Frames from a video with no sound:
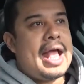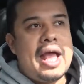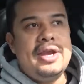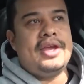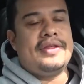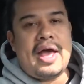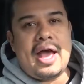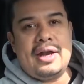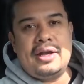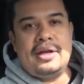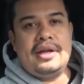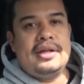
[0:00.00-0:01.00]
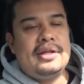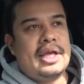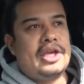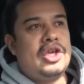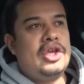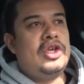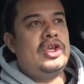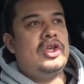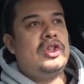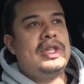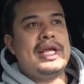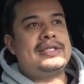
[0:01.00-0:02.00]
any of that, like,
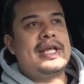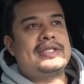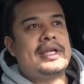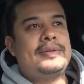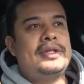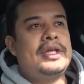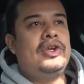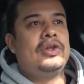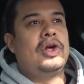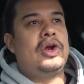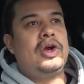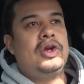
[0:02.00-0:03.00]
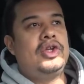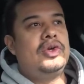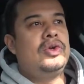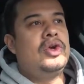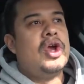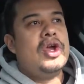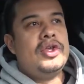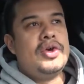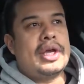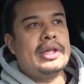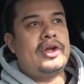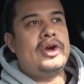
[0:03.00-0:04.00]
that's not something that you learn. You
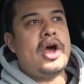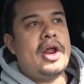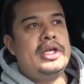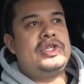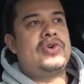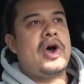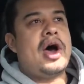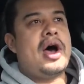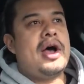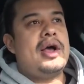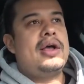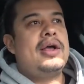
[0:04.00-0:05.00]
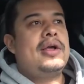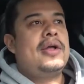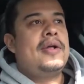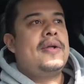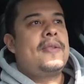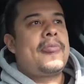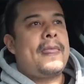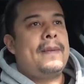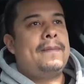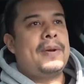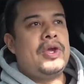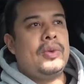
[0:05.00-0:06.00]
can learn how to draw,
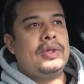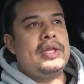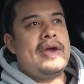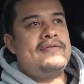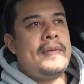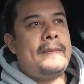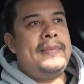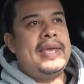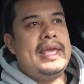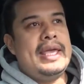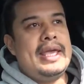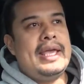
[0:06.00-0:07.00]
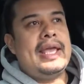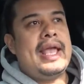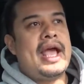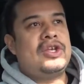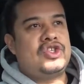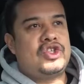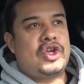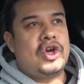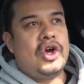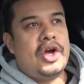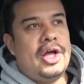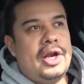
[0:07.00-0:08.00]
but you will never be as
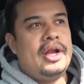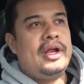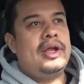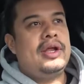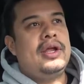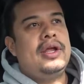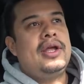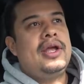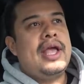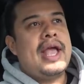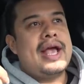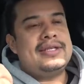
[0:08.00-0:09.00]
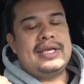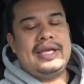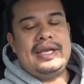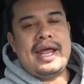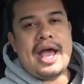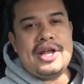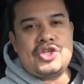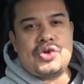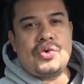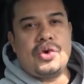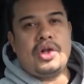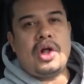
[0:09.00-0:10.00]
good as a
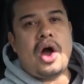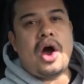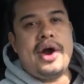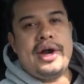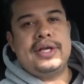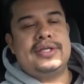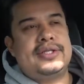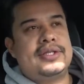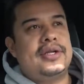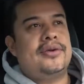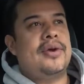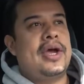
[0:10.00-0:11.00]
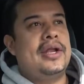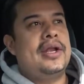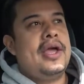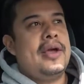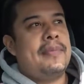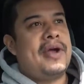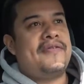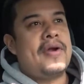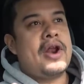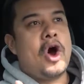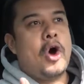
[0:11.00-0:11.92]
natural artist, right? My friend